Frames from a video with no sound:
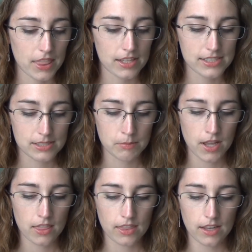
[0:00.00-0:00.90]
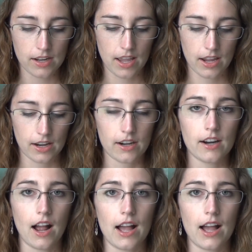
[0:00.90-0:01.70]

This month in hair,